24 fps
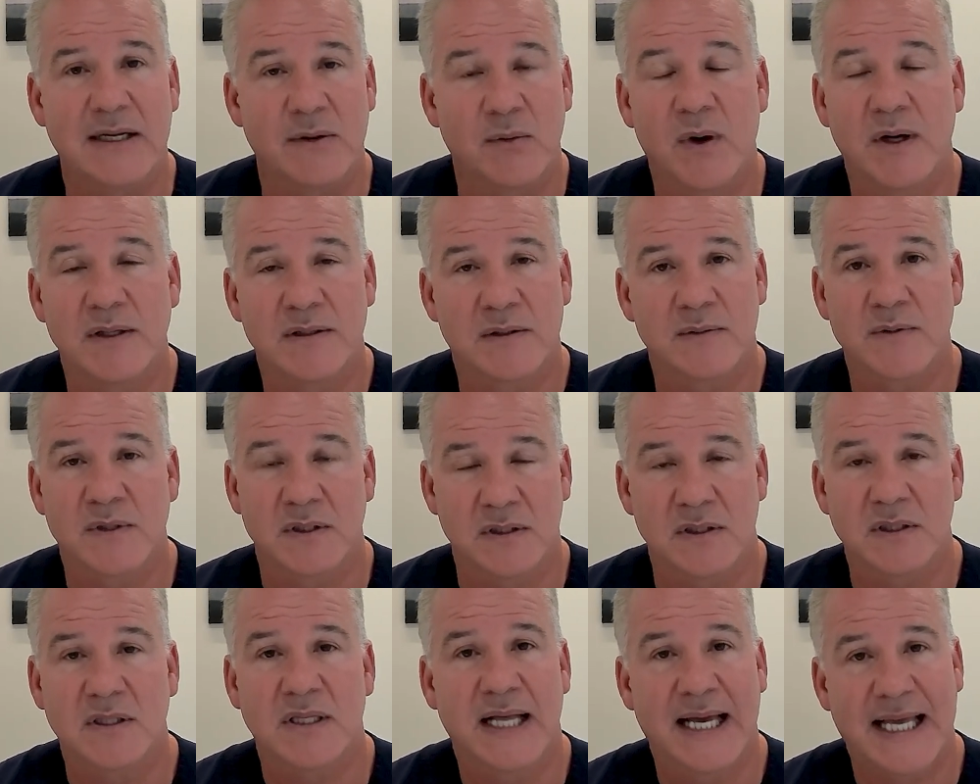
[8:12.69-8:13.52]
I want them to
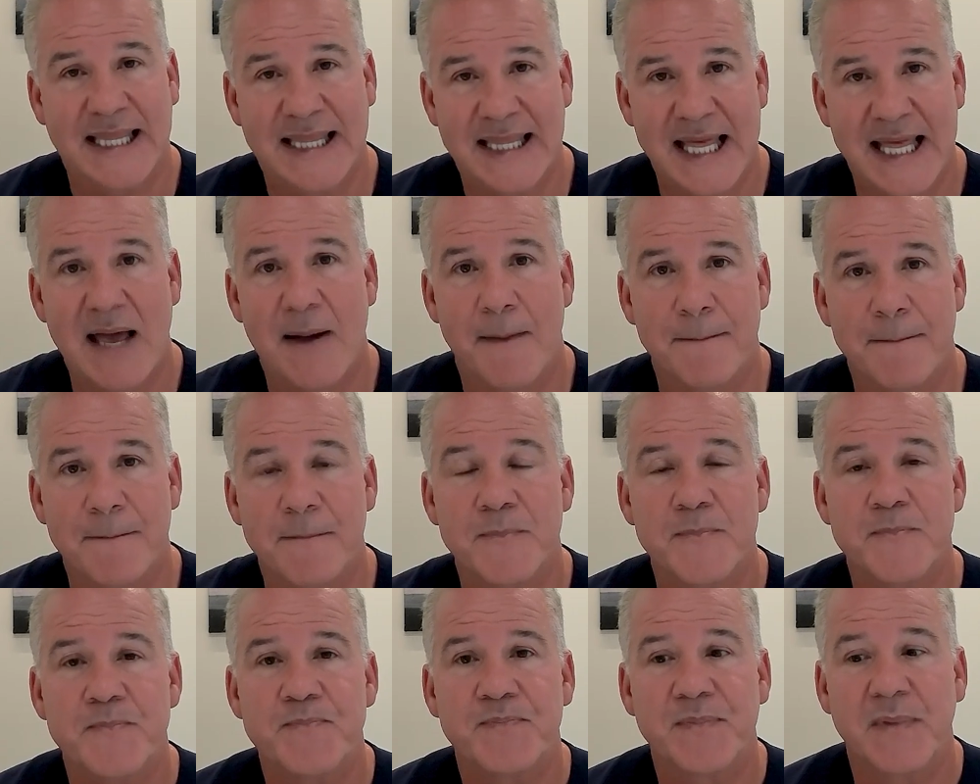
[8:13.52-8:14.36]
look like them.
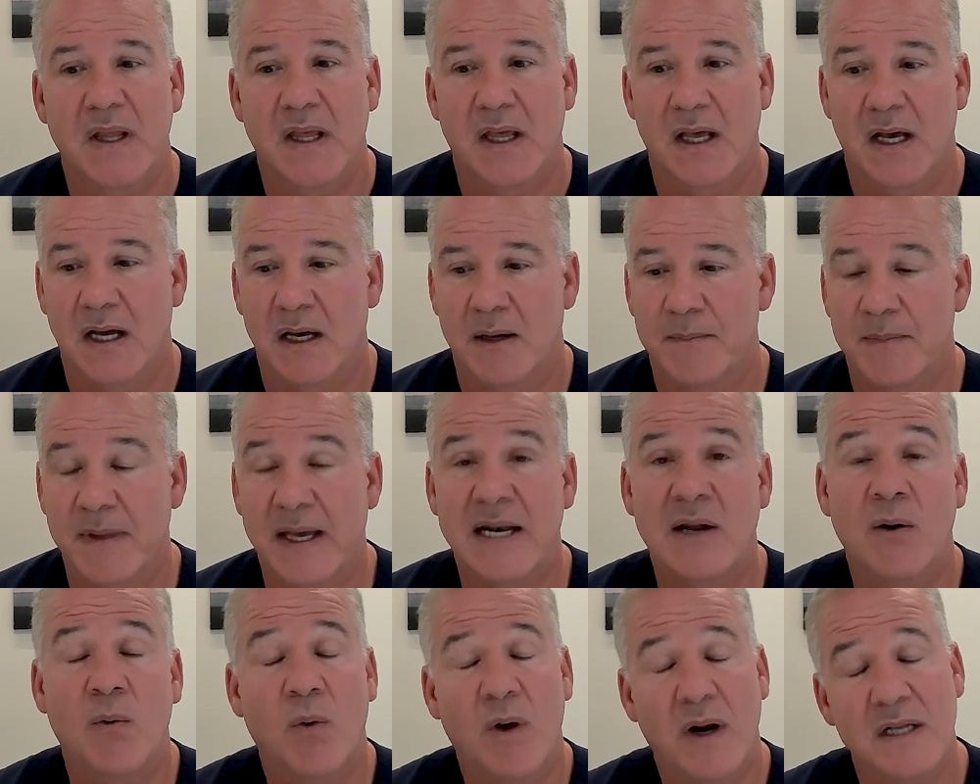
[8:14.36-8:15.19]
And
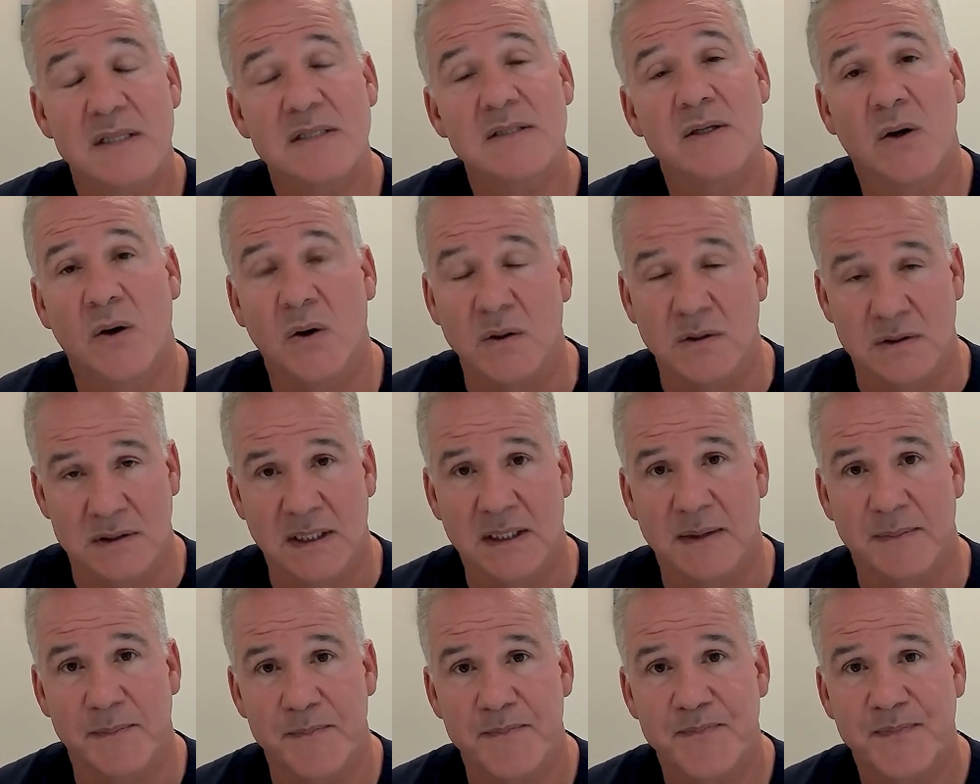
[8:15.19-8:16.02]
I want it to hold
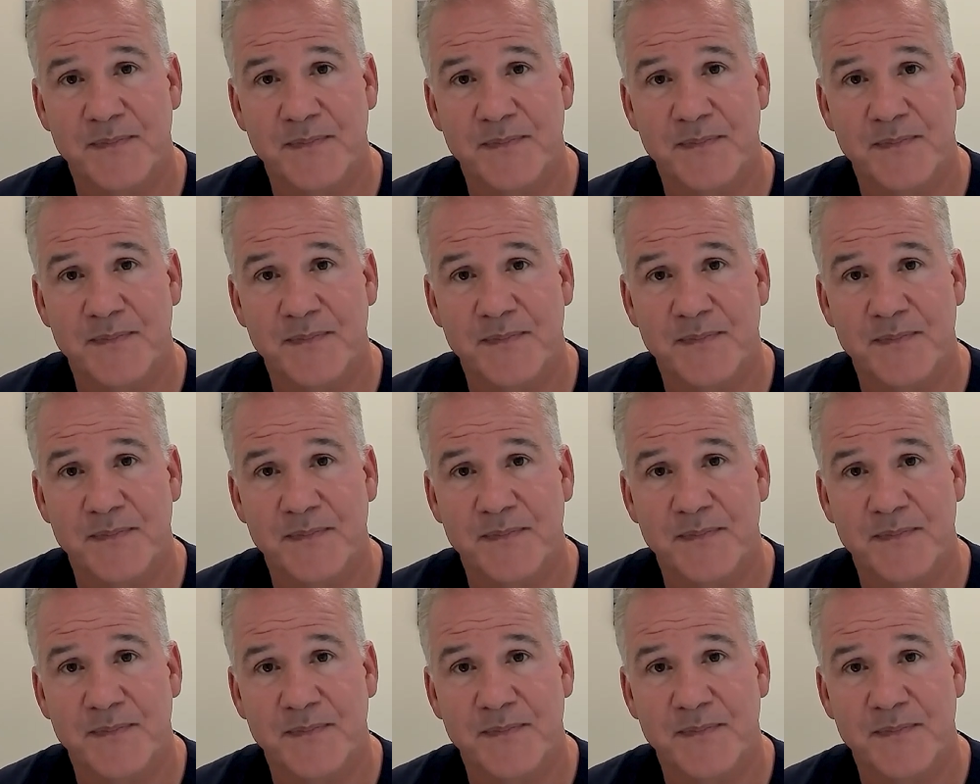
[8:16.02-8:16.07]
up.